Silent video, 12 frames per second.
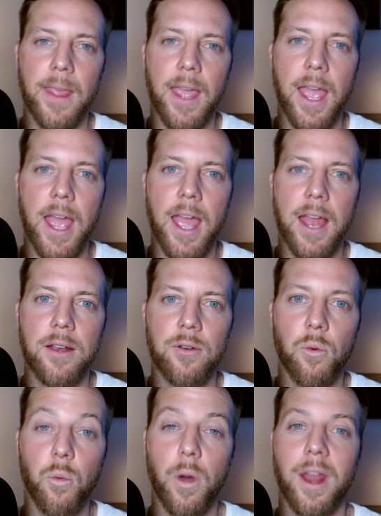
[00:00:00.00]
And
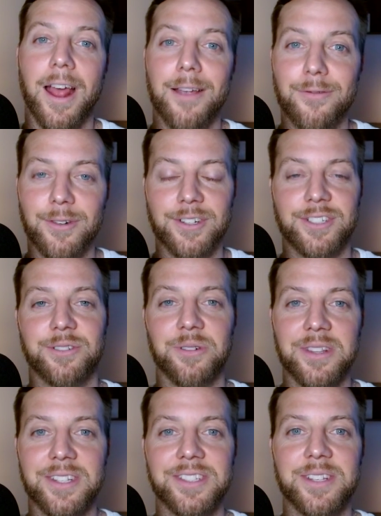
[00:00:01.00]
when I first
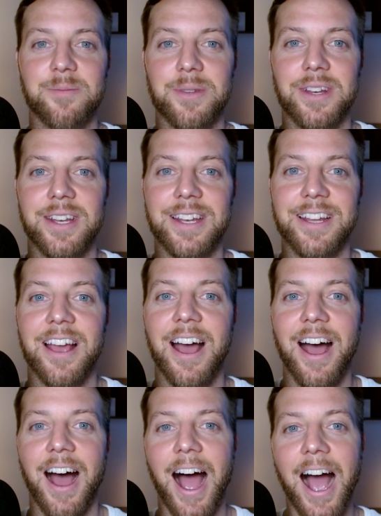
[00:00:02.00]
joined this community,
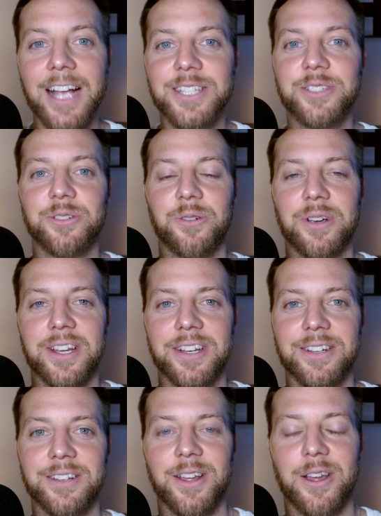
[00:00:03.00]
I
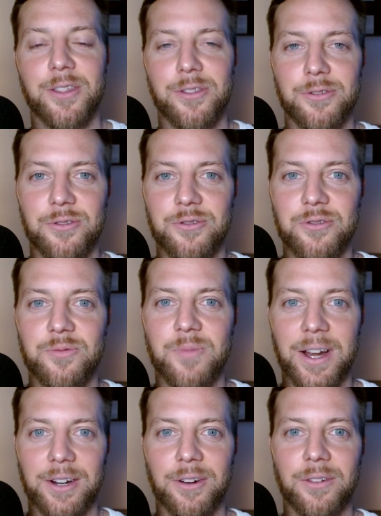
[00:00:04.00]
joined through
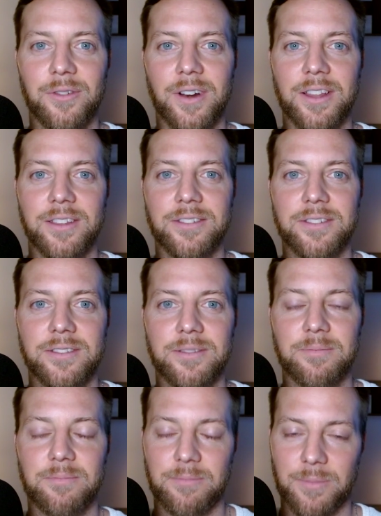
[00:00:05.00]
my girlfriend's
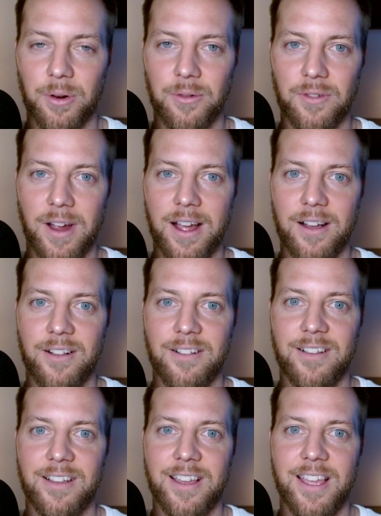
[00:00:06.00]
profile.
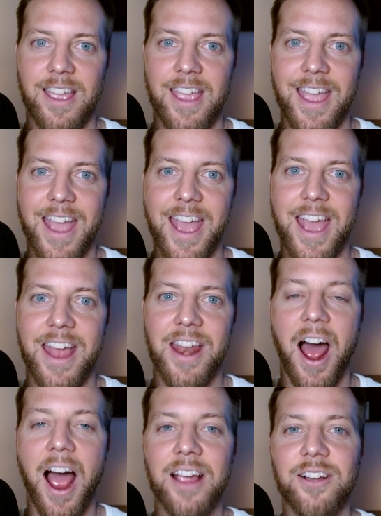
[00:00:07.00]
And
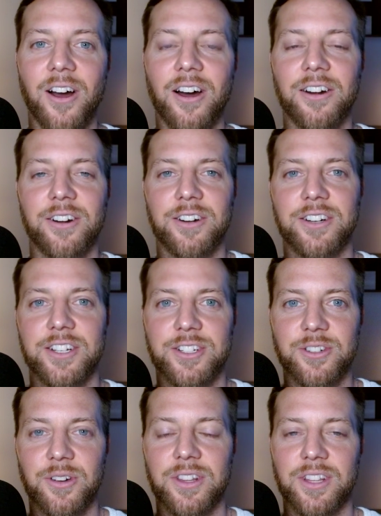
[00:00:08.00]
I got her to
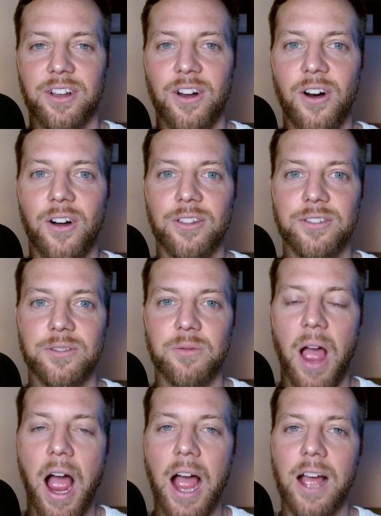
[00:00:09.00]
join the calls
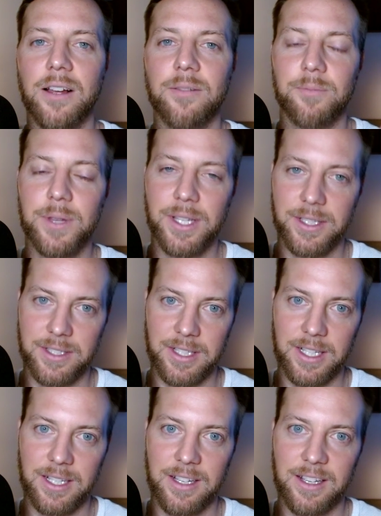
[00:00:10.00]
because
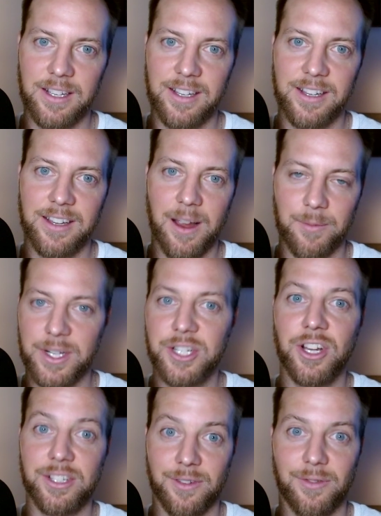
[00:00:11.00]
I'm going to
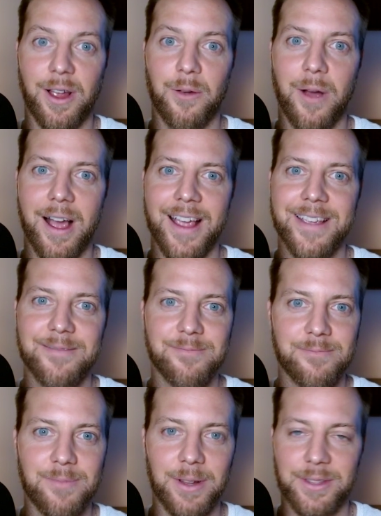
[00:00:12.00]
justify why,
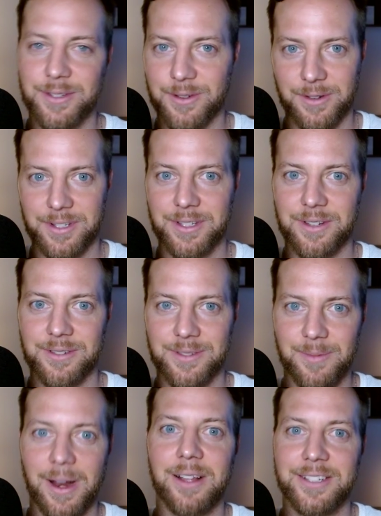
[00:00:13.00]
but there's no excuse,
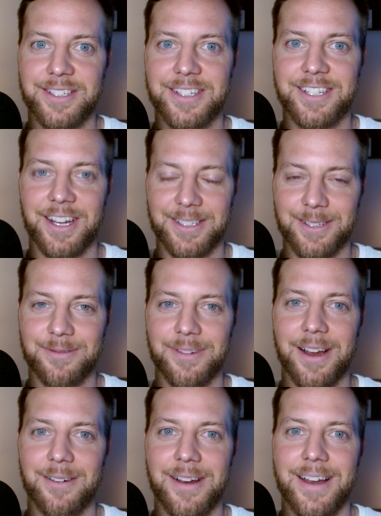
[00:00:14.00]
but I'll just
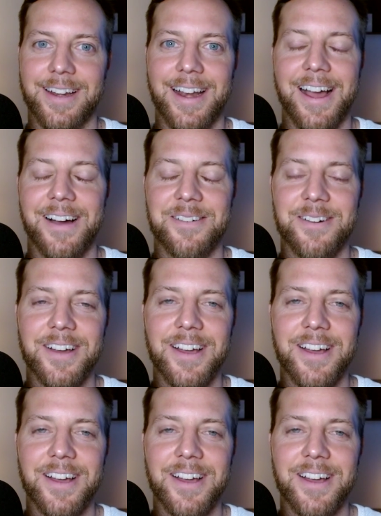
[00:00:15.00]
justify right now.